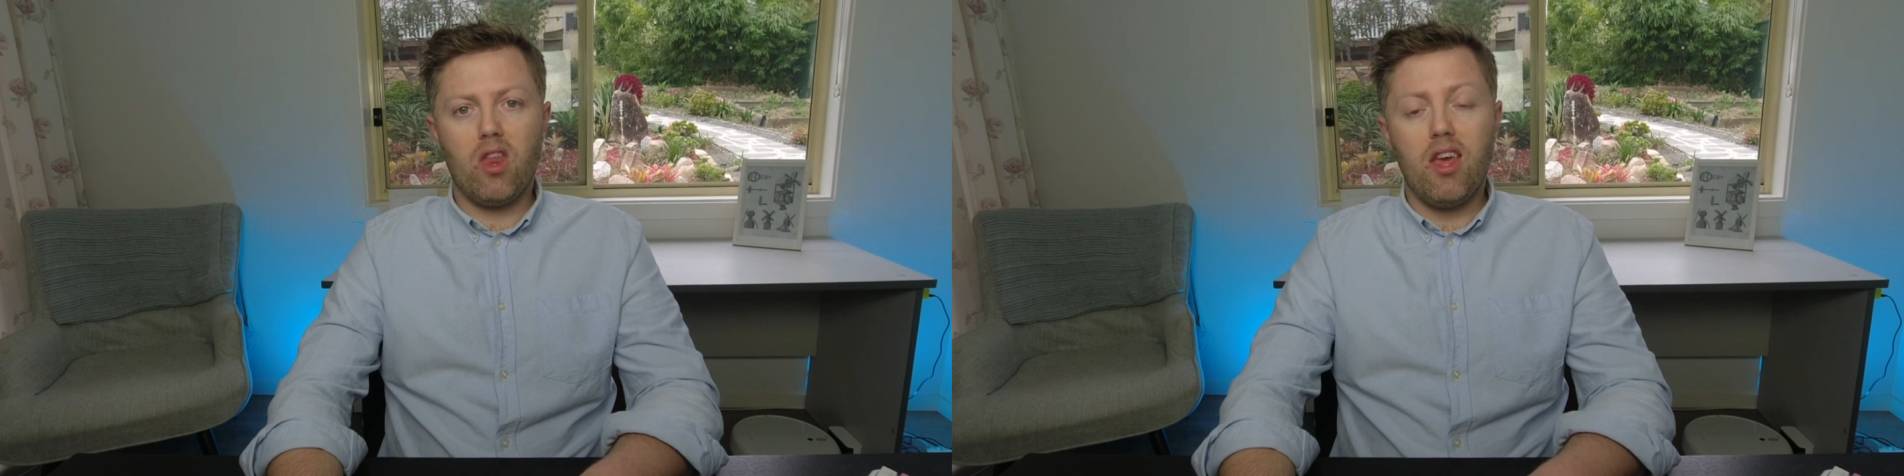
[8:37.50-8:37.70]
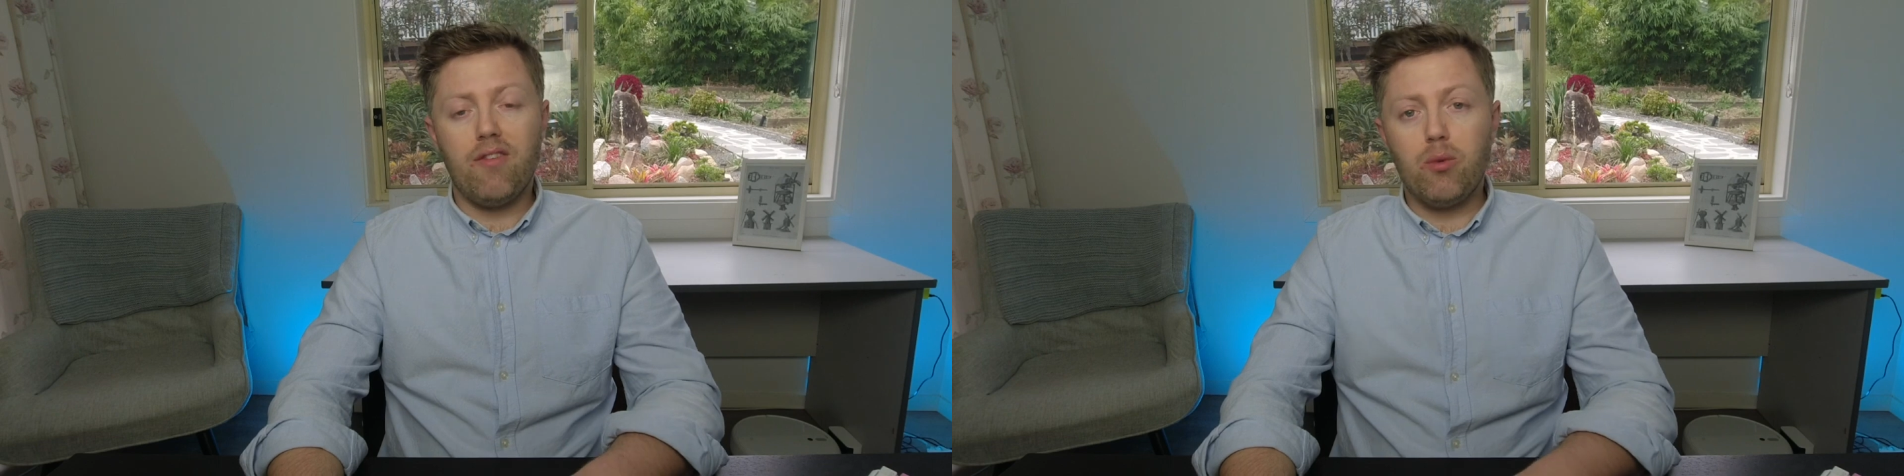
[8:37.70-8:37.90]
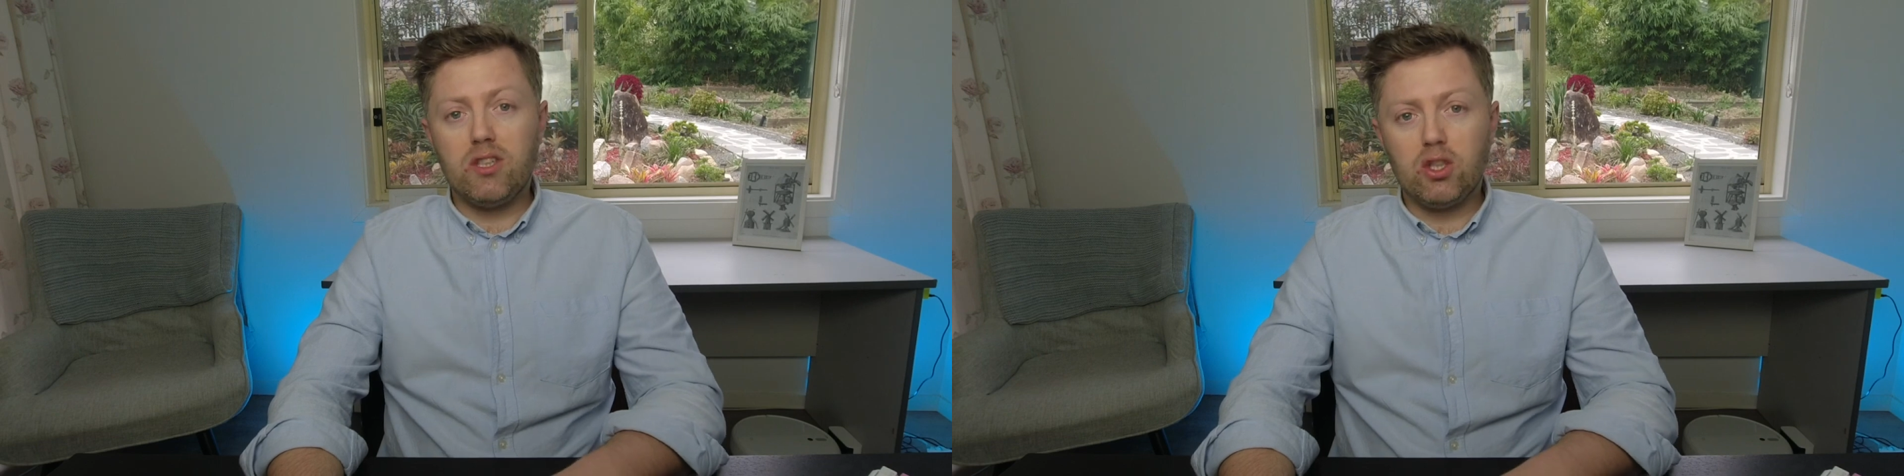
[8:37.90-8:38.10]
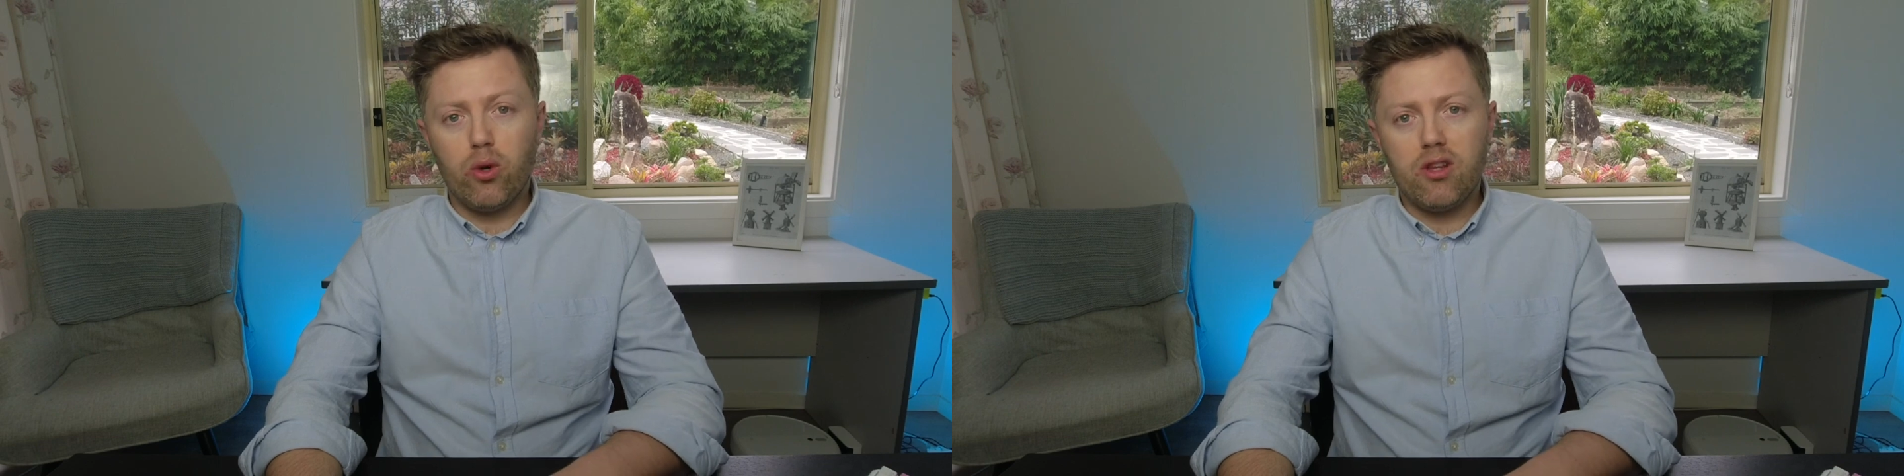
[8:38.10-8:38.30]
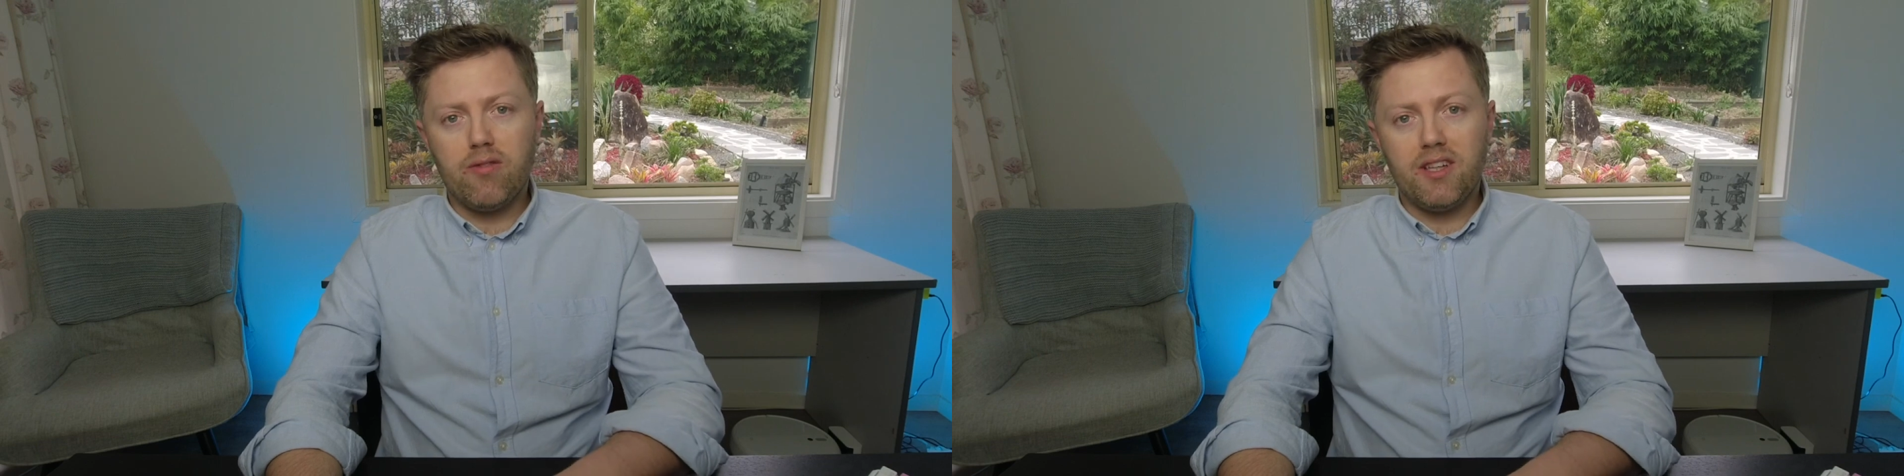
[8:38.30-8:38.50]
If you
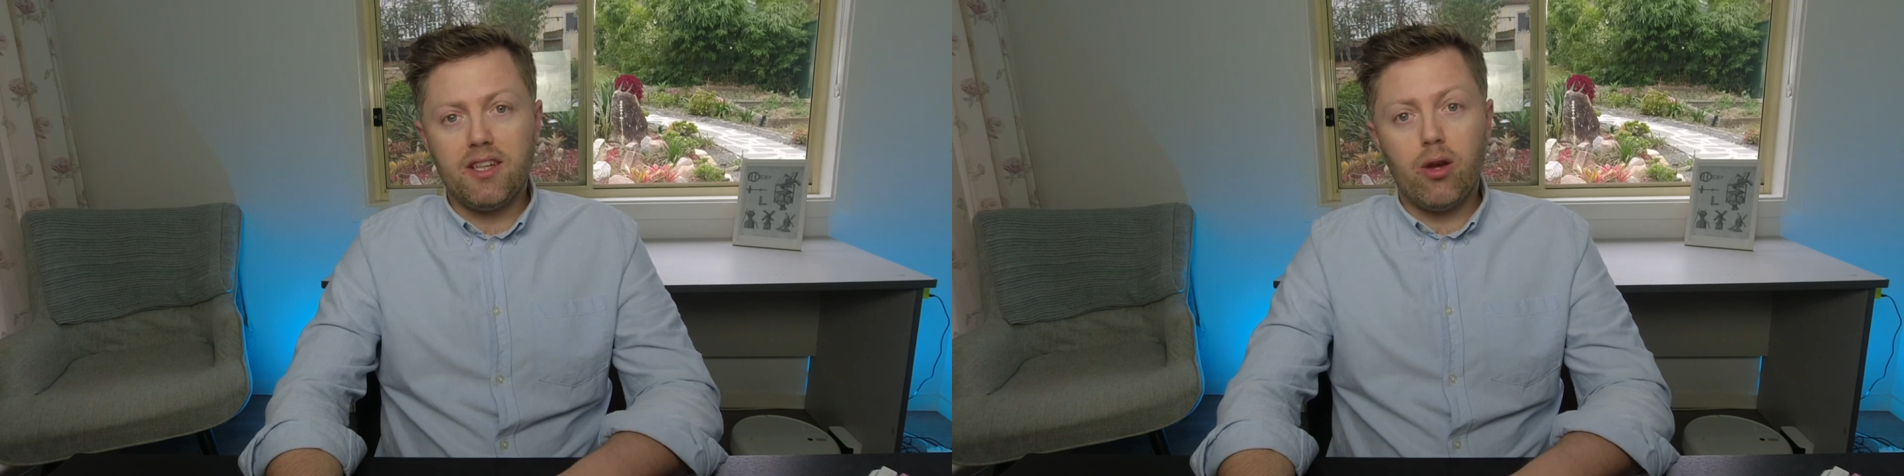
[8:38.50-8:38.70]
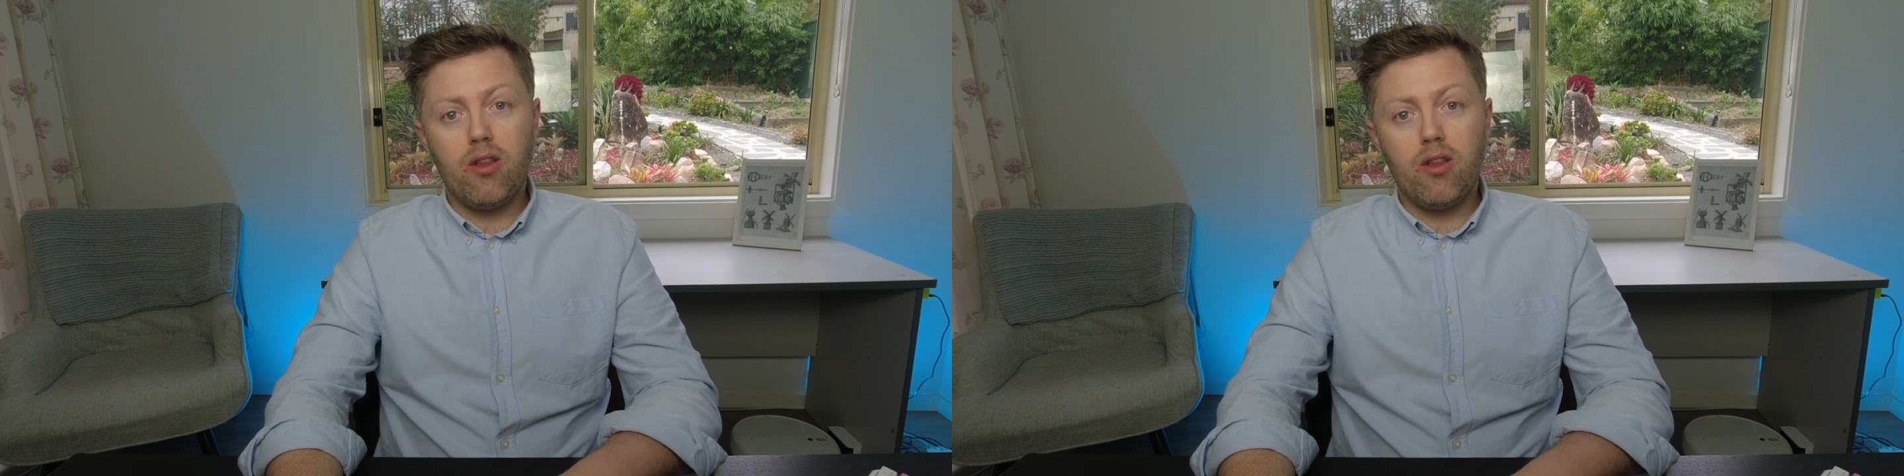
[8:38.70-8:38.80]
enjoyed the video,